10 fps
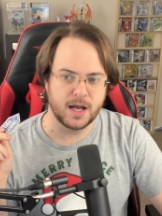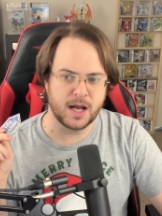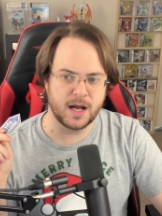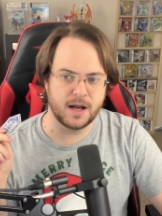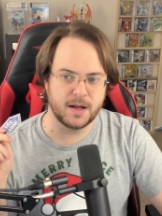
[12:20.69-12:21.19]

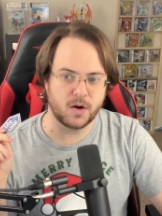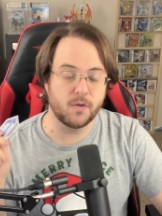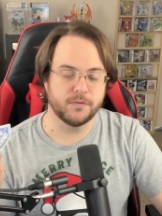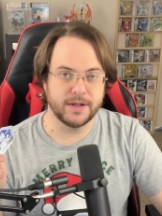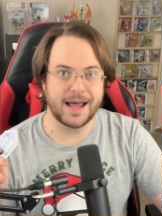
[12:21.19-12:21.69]

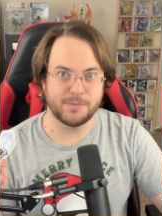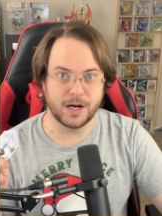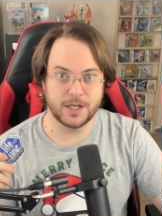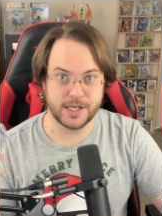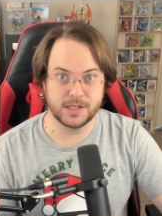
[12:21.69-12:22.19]
Hopefully that
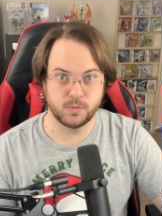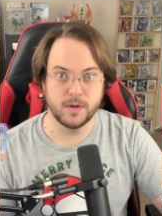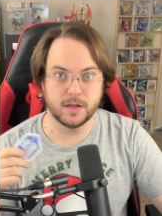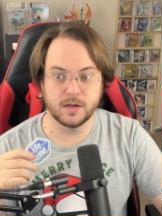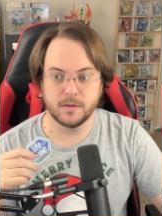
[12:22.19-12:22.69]
project
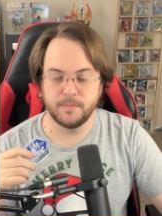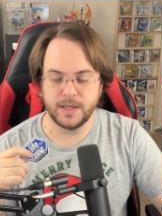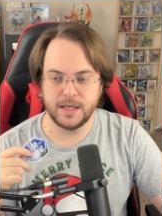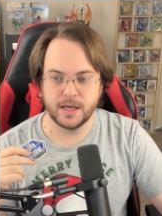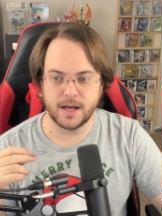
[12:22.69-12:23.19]
will be,